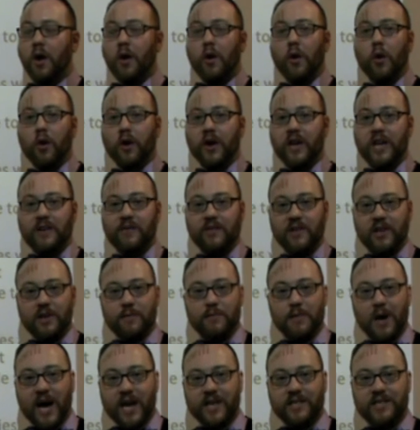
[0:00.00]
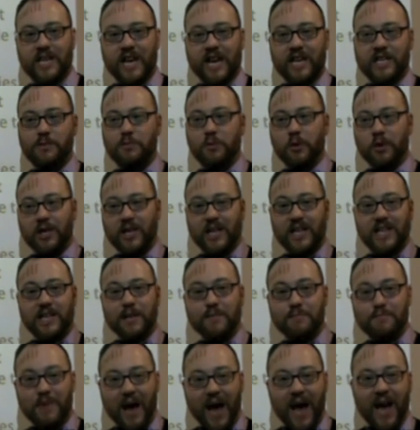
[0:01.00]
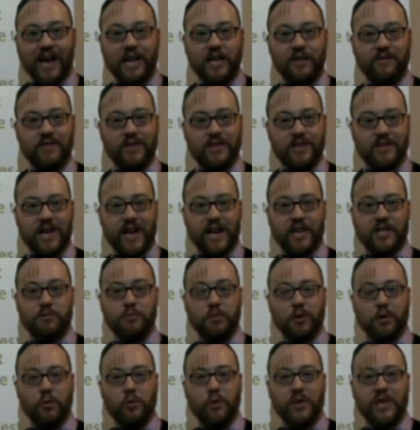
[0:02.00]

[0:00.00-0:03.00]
or even in my textbook, in the back of the textbook,